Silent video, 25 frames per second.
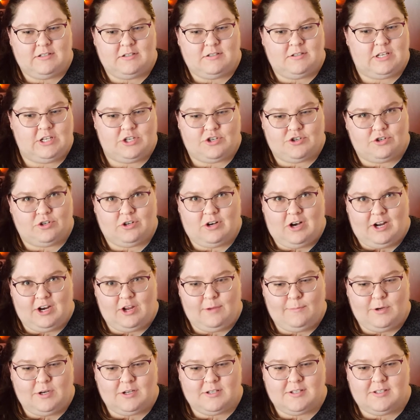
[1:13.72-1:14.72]
digital
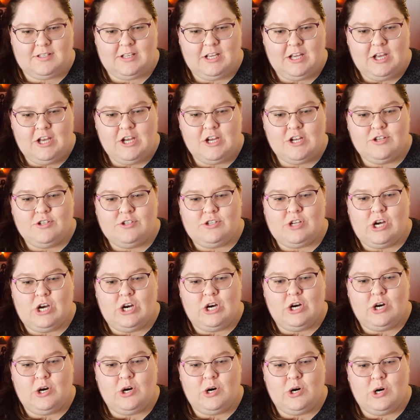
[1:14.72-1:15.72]
audiobooks.
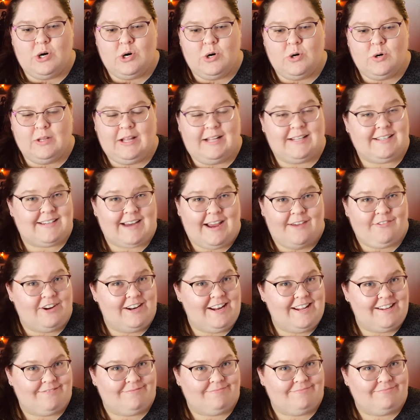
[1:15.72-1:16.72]
So let's dive
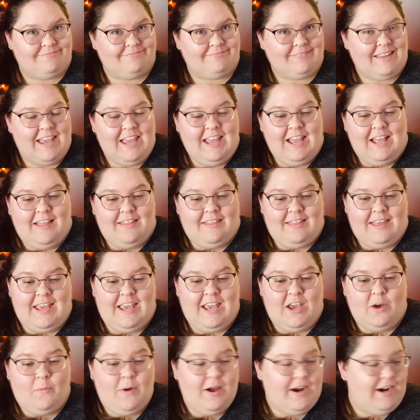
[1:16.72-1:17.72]
right in.
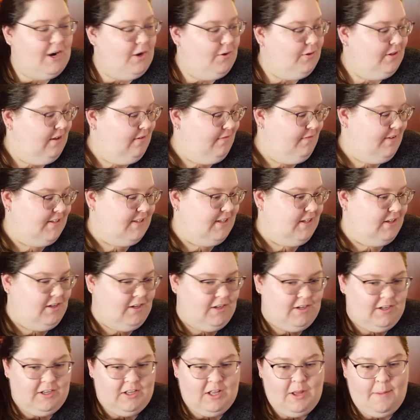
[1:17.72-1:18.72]
The one and only
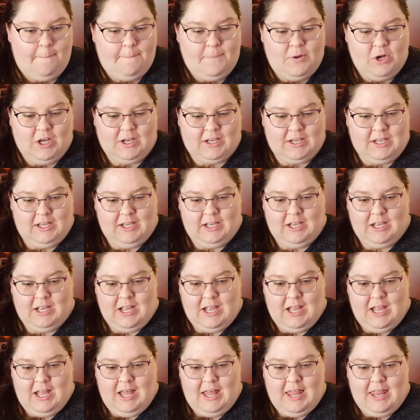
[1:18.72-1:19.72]
physical book
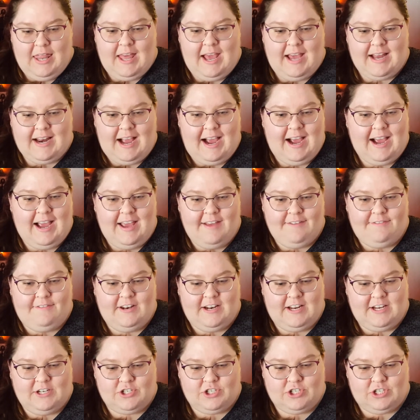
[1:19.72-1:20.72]
that I
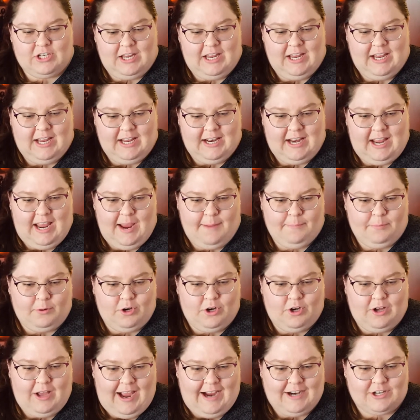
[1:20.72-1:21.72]
finished in
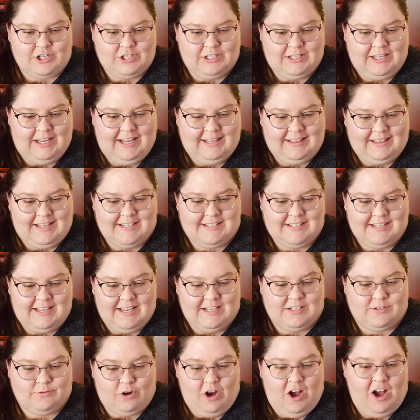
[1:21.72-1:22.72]
April, actually, this
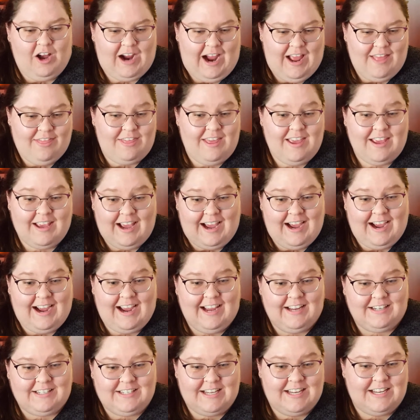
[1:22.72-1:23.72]
is wrong. I think
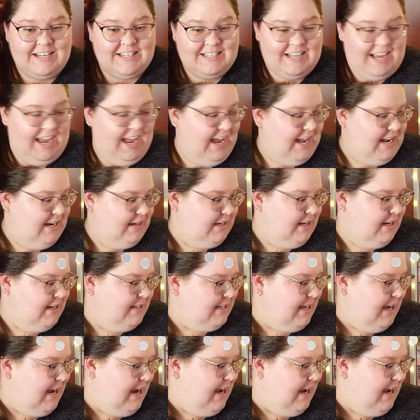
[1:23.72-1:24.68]
I did 10 because